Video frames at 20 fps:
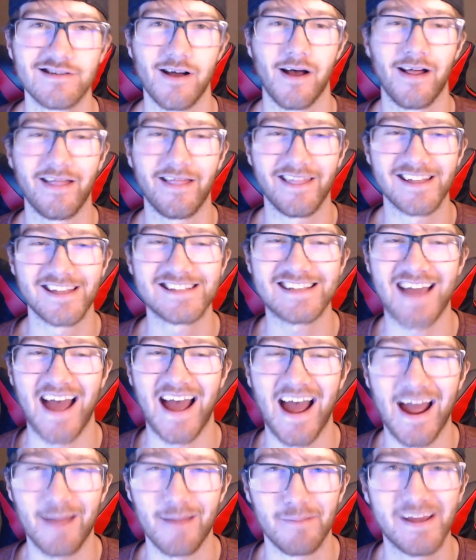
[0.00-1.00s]
This
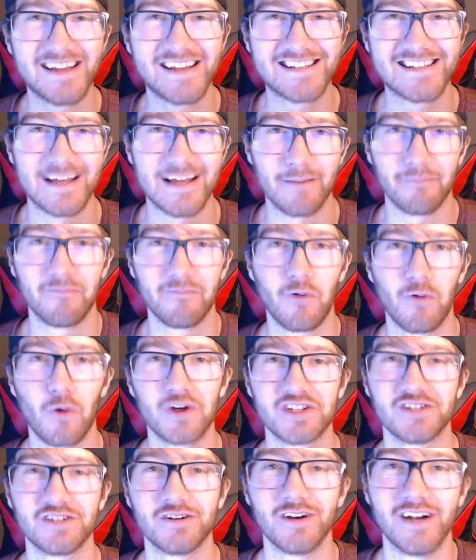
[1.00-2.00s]
guy, big simp, for
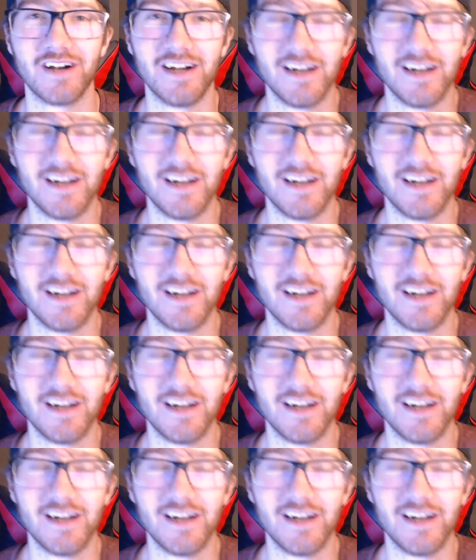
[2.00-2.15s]
sure.